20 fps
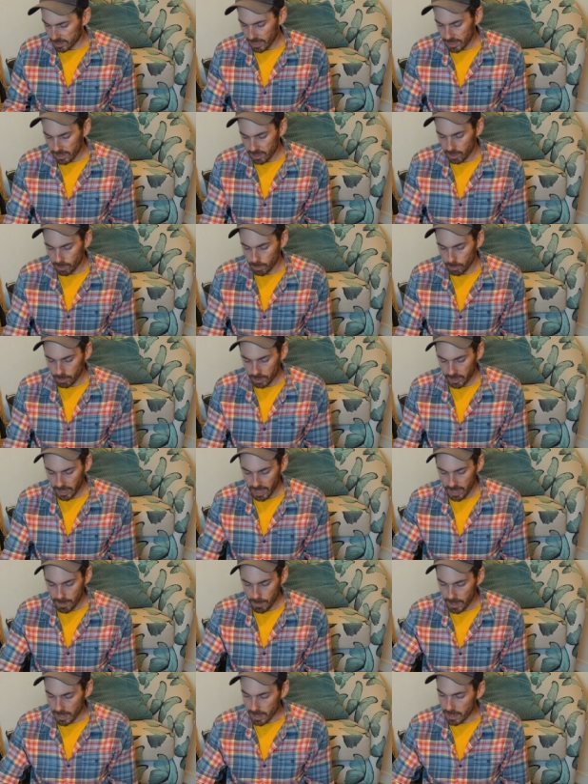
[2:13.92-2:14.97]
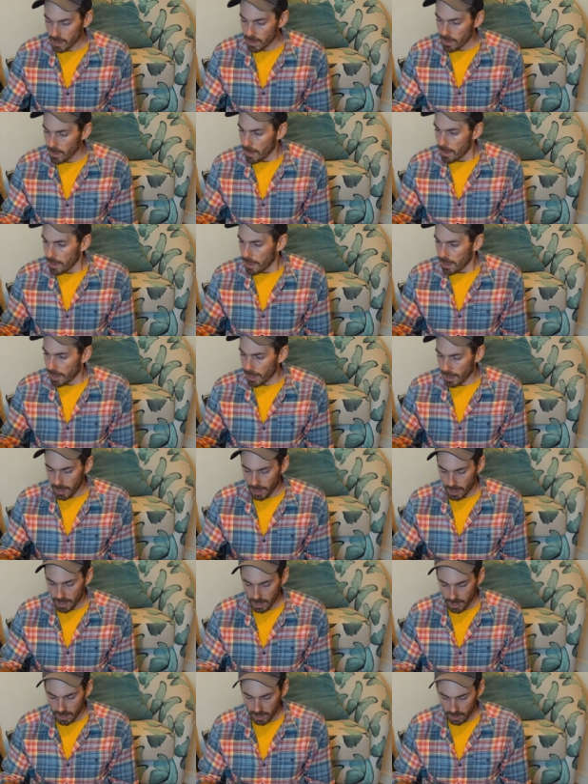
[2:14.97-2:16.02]
Sentinels came in,
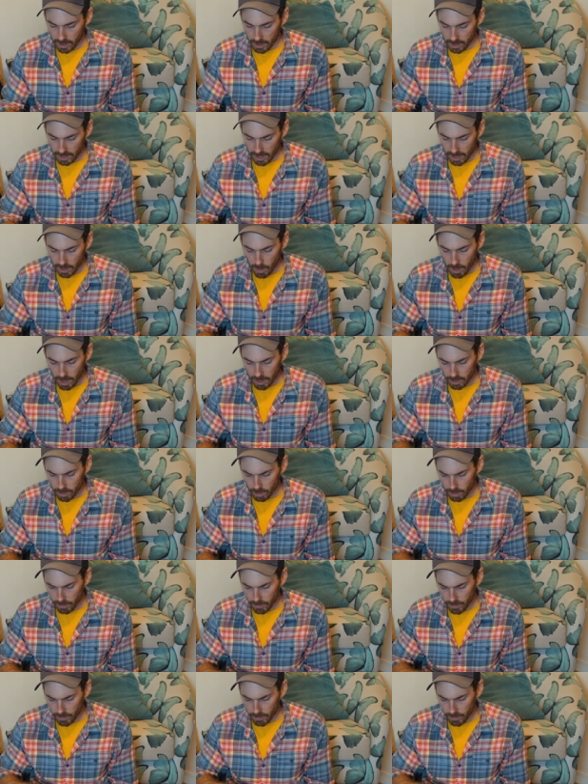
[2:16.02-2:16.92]
because they're quite sort